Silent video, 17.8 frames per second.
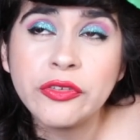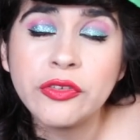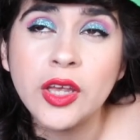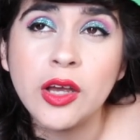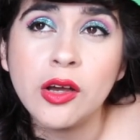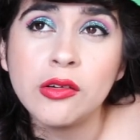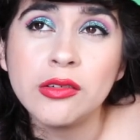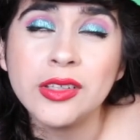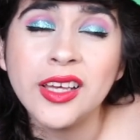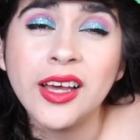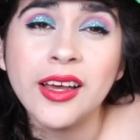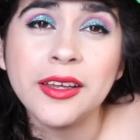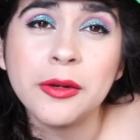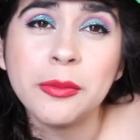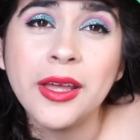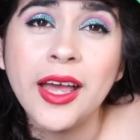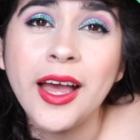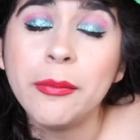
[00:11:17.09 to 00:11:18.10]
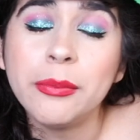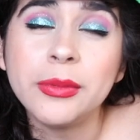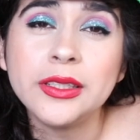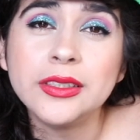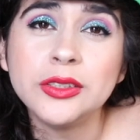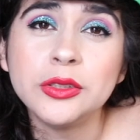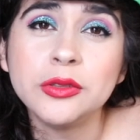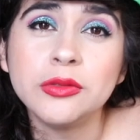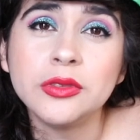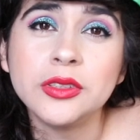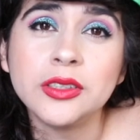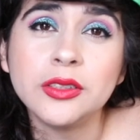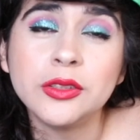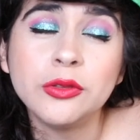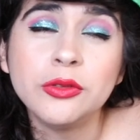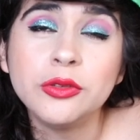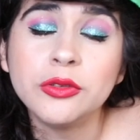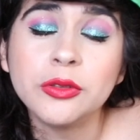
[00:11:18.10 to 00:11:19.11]
So yeah, I'd be happy to
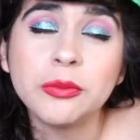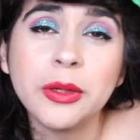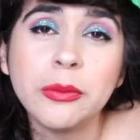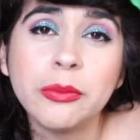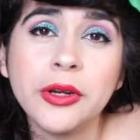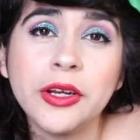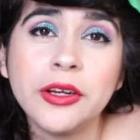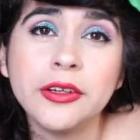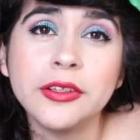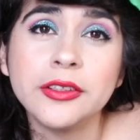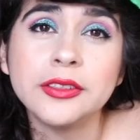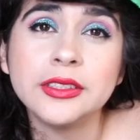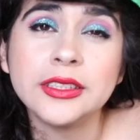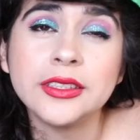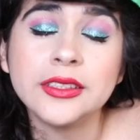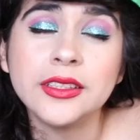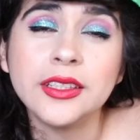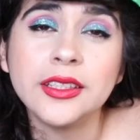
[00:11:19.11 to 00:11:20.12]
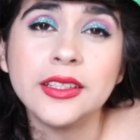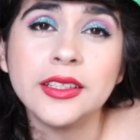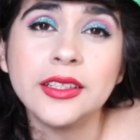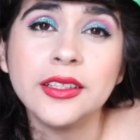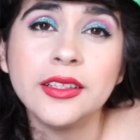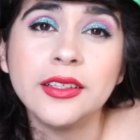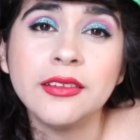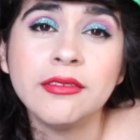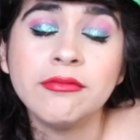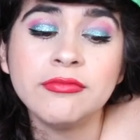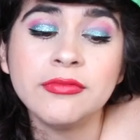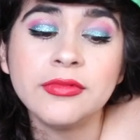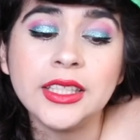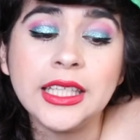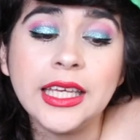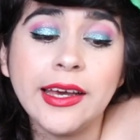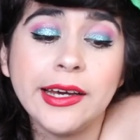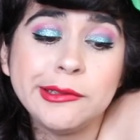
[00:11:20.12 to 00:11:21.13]
include you in my prayers and, and
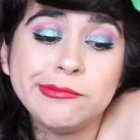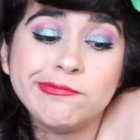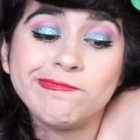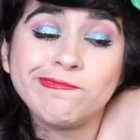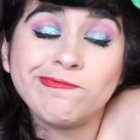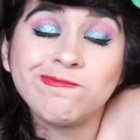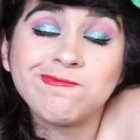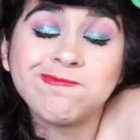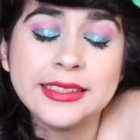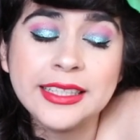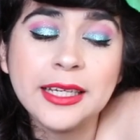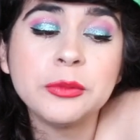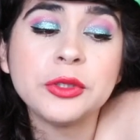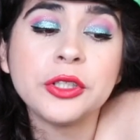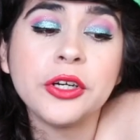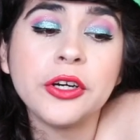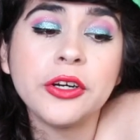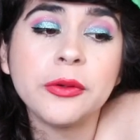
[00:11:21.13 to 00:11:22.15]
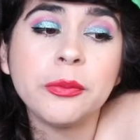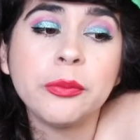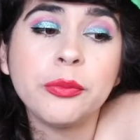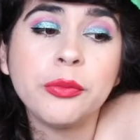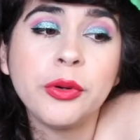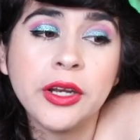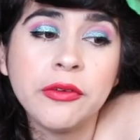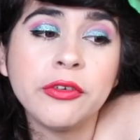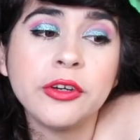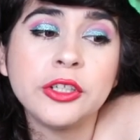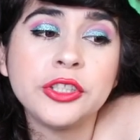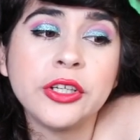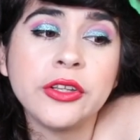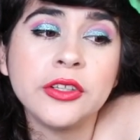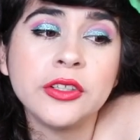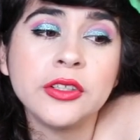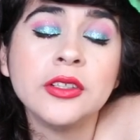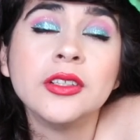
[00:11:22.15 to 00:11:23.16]
yeah, times are hard. Praying for each
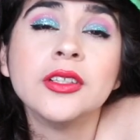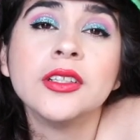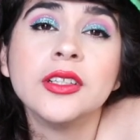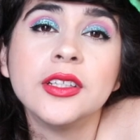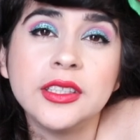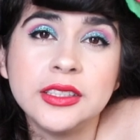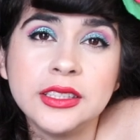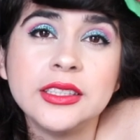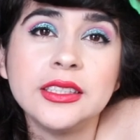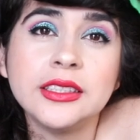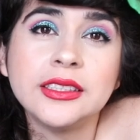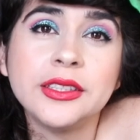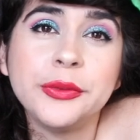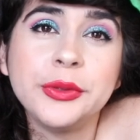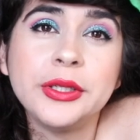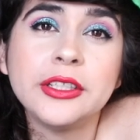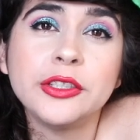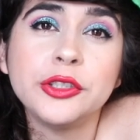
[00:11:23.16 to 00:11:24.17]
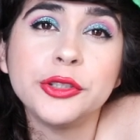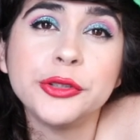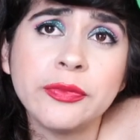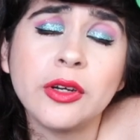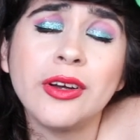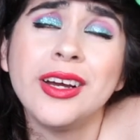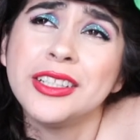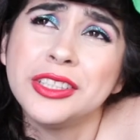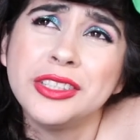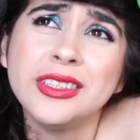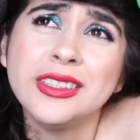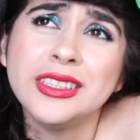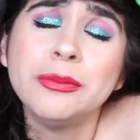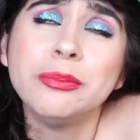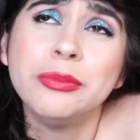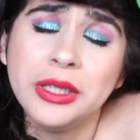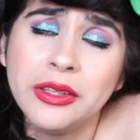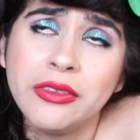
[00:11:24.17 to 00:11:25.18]
other is the least that we can do. Or actually, it's
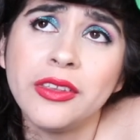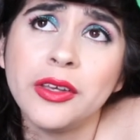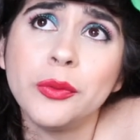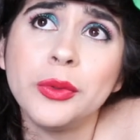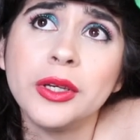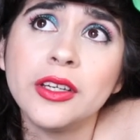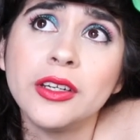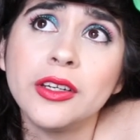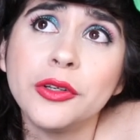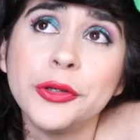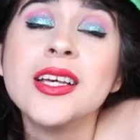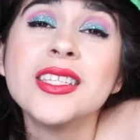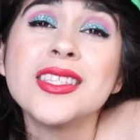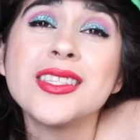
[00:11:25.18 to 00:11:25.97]
a big thing we can do.